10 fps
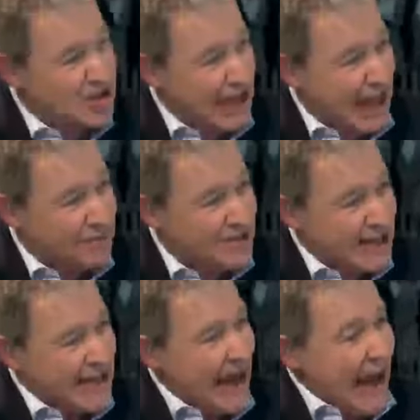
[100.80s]
Slams,
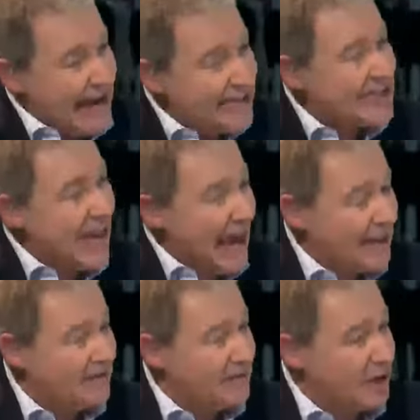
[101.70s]
eight
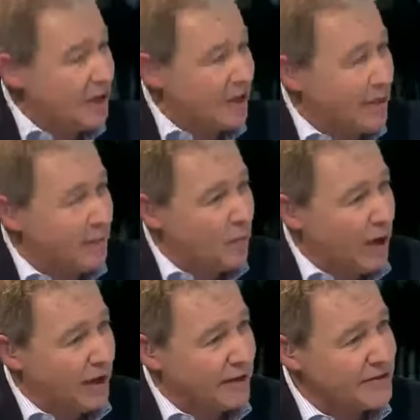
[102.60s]
end-of-year number
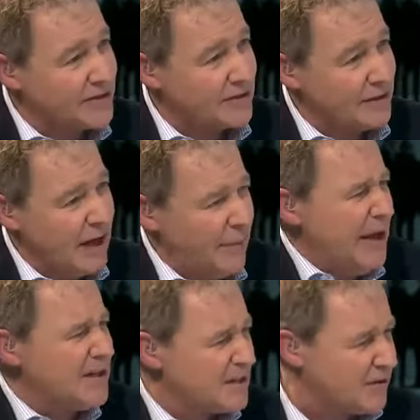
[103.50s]
ones. I mean,
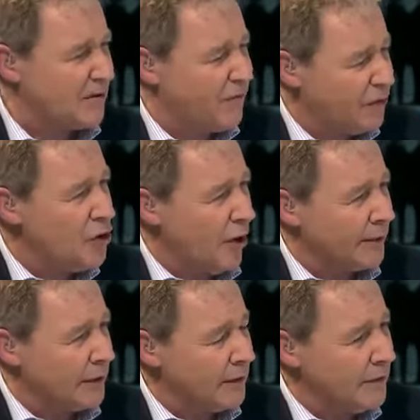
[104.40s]
it's
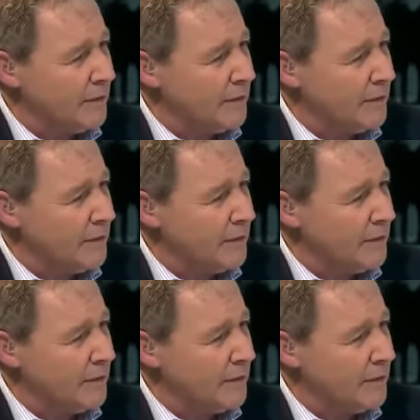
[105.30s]
phenomenal.